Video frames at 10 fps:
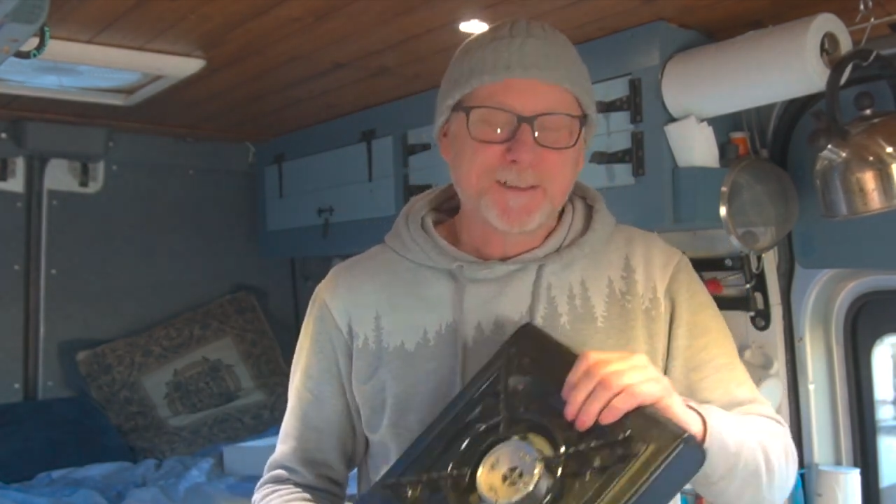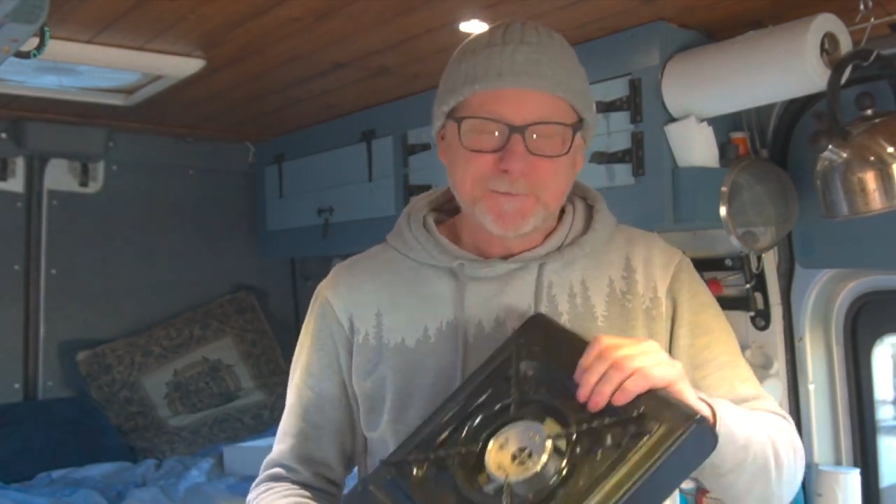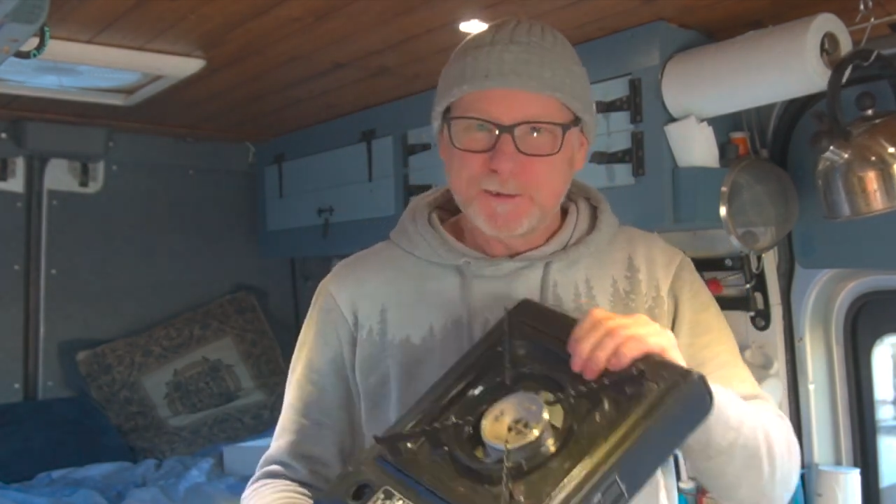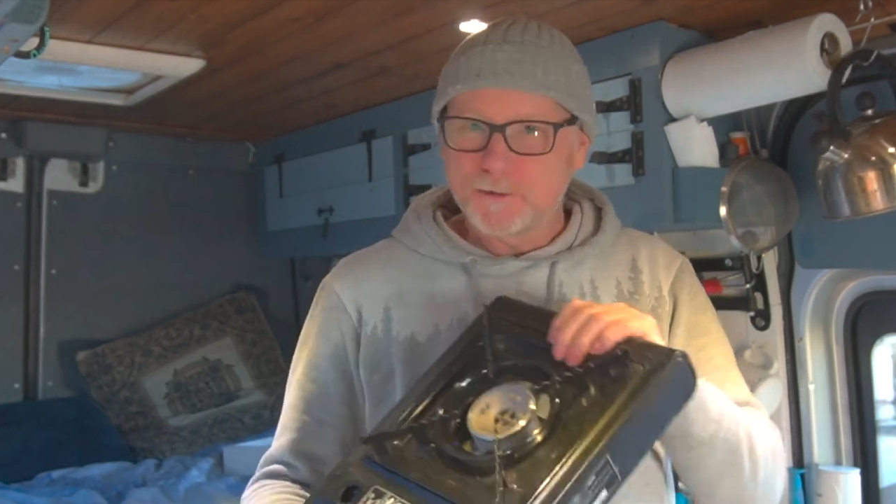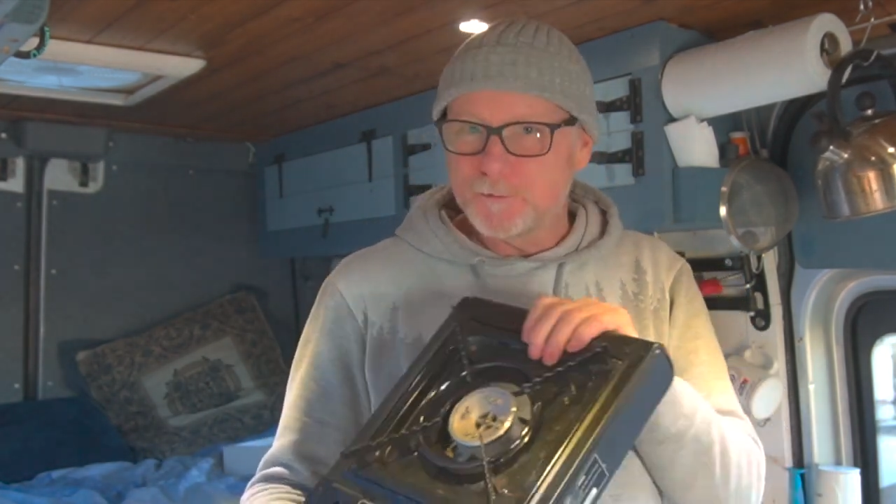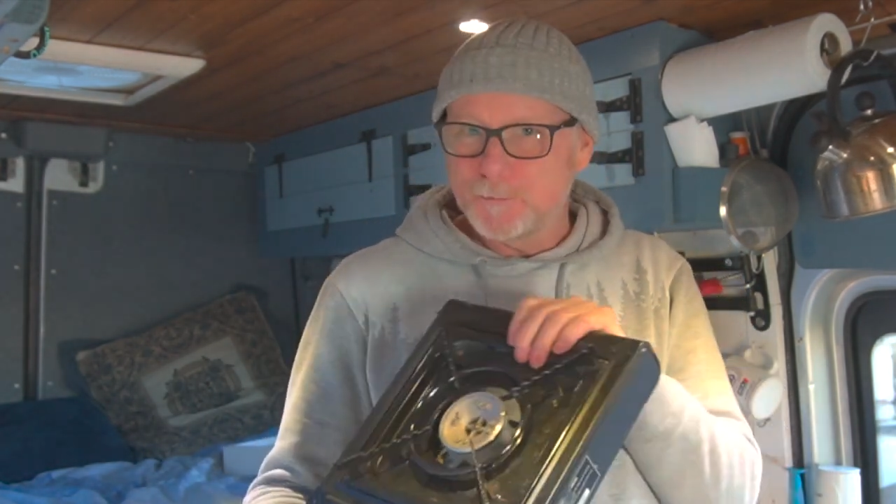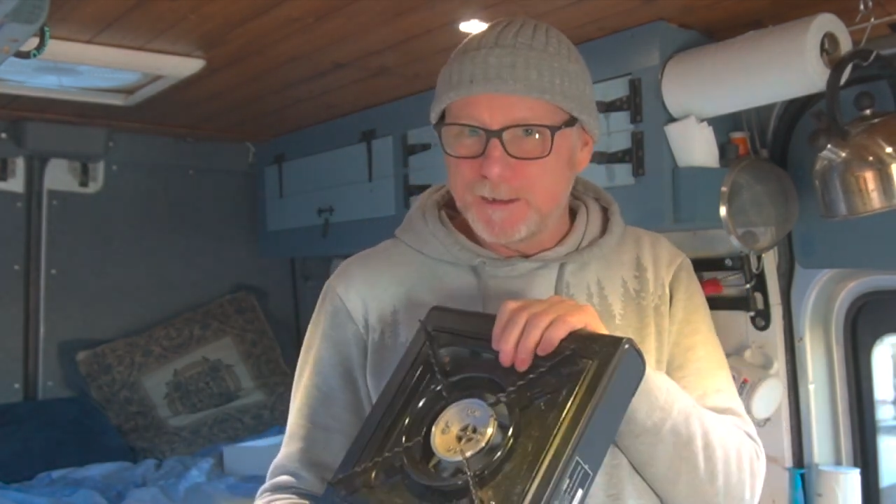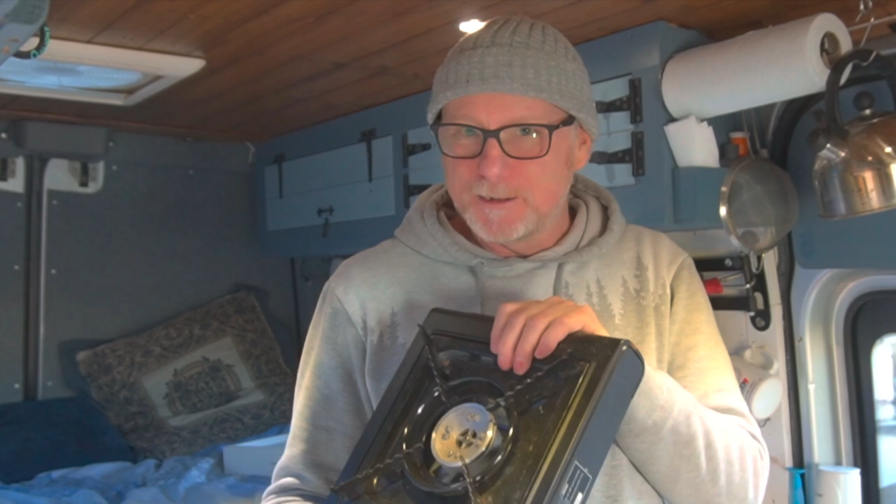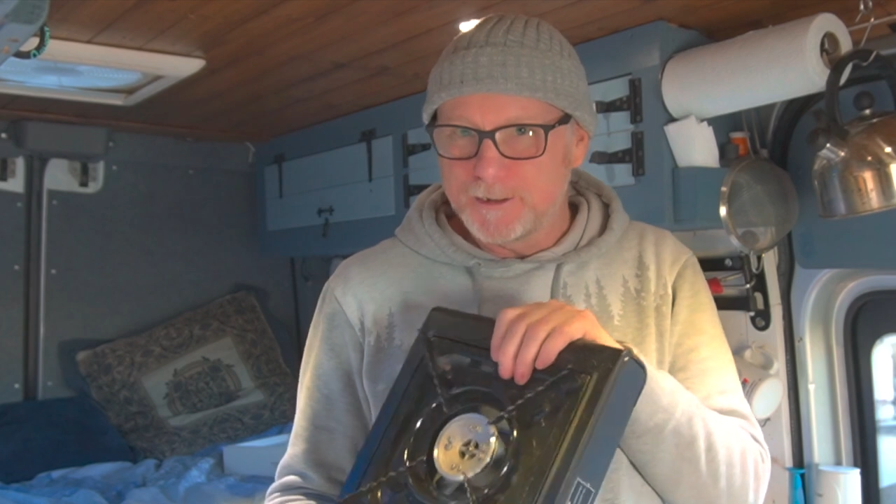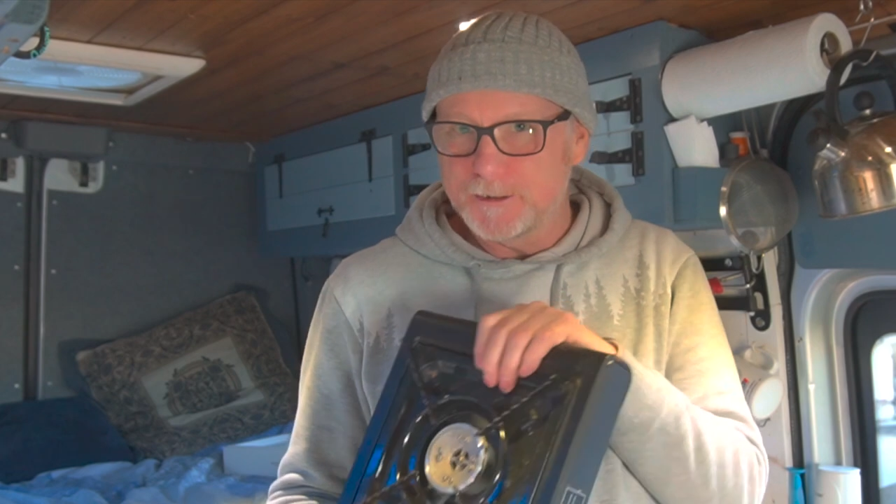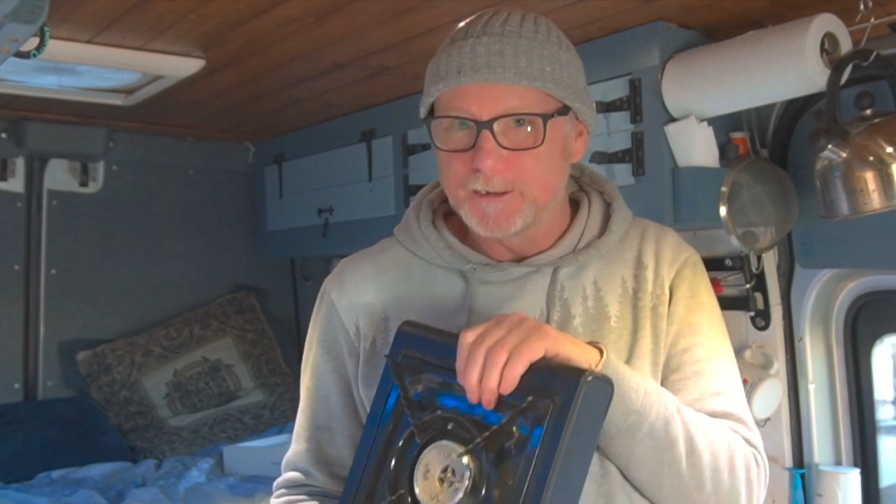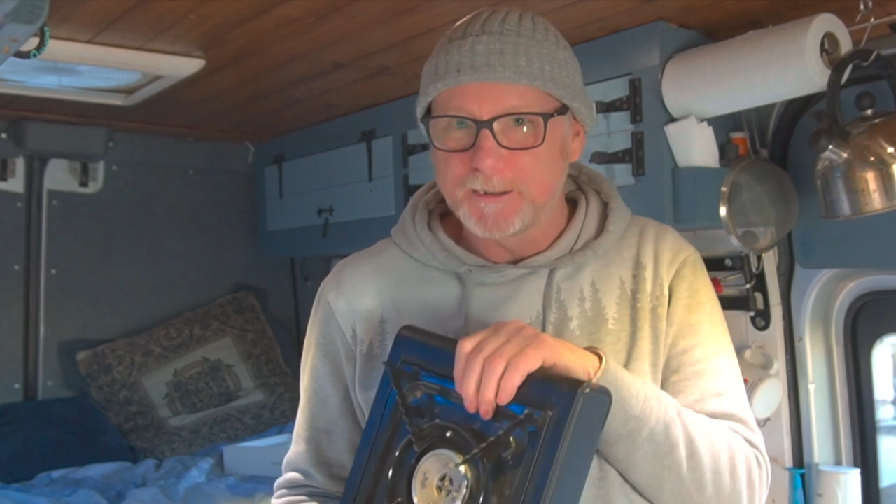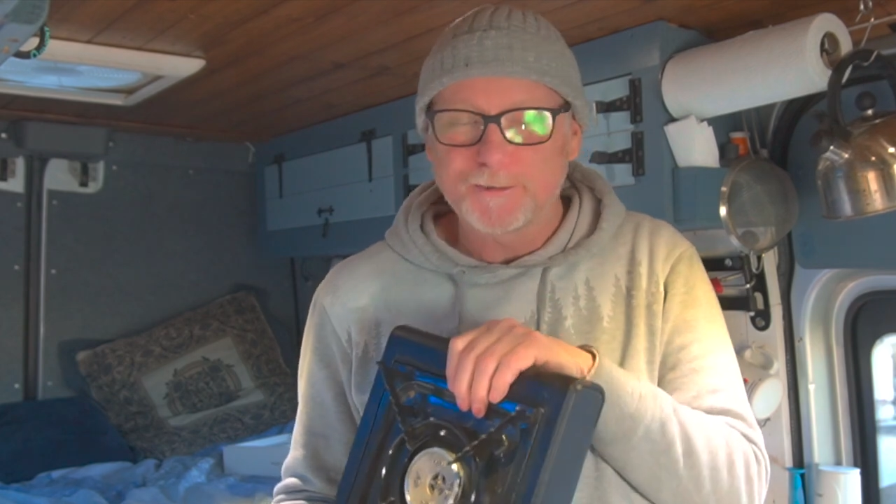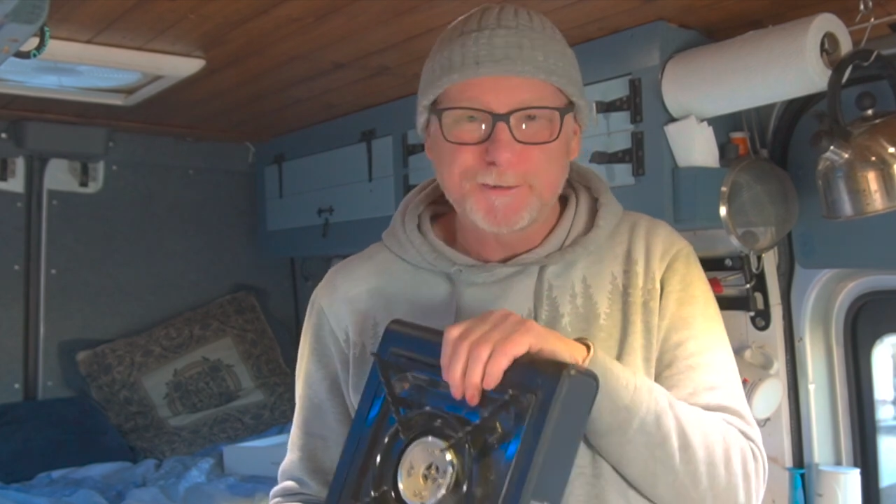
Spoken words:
which is all well and good as